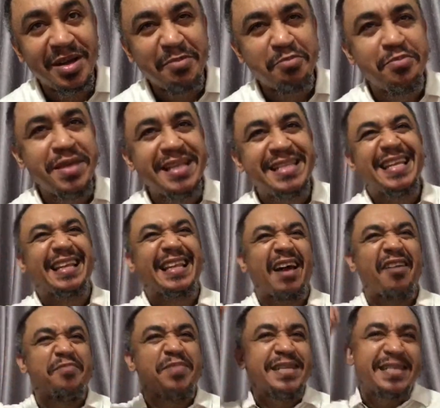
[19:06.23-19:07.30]
meat that
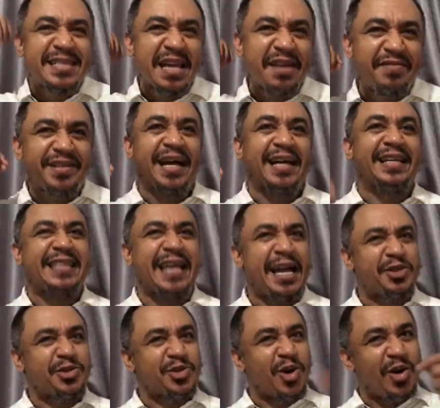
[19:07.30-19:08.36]
I've been saving that decide I
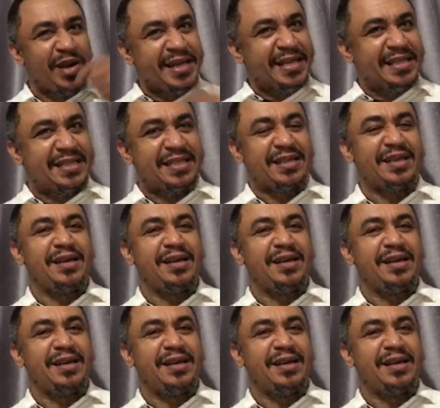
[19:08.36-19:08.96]
should not eat.